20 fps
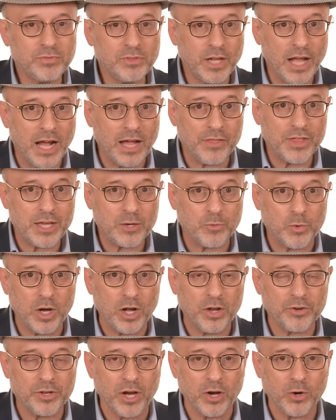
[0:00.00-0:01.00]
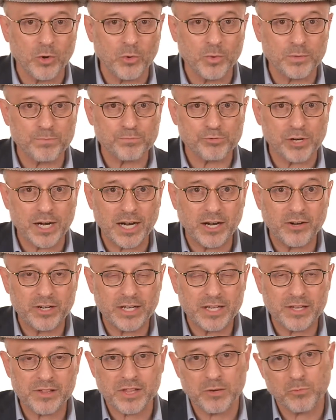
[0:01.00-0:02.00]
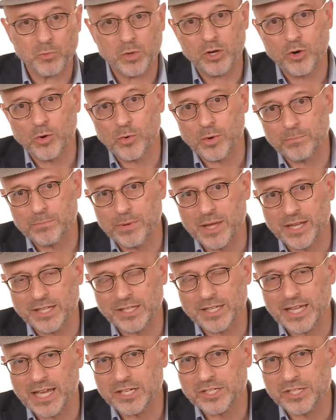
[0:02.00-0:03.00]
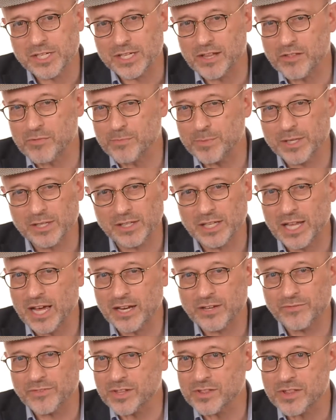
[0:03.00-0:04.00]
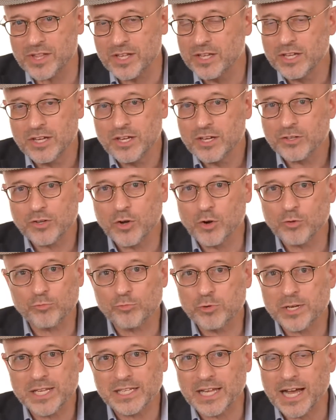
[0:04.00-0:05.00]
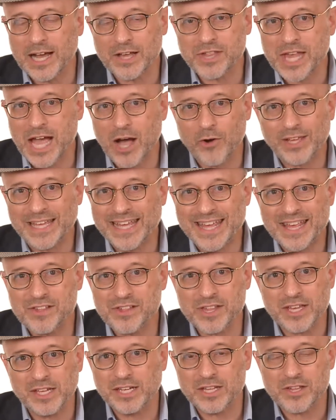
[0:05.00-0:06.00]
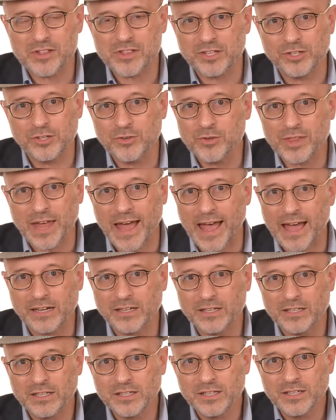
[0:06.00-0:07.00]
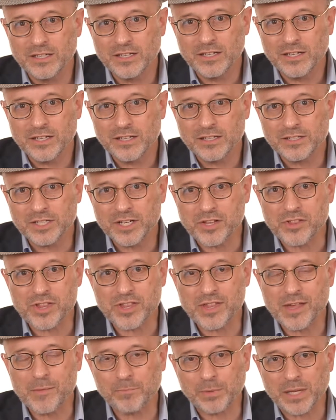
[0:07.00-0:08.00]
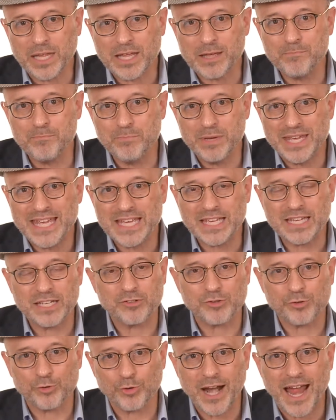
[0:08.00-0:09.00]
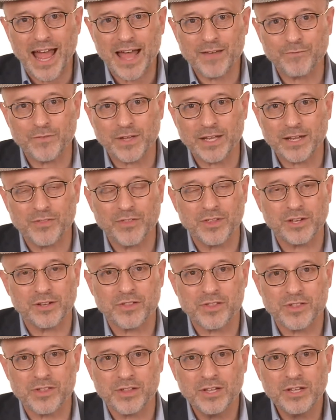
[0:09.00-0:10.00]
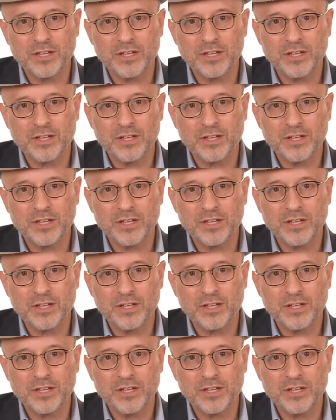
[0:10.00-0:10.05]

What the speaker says: I think we all know what prayer is and we know what meditation is, but a lot of us don't realize how easy it is to do that. Just simply being in traffic that's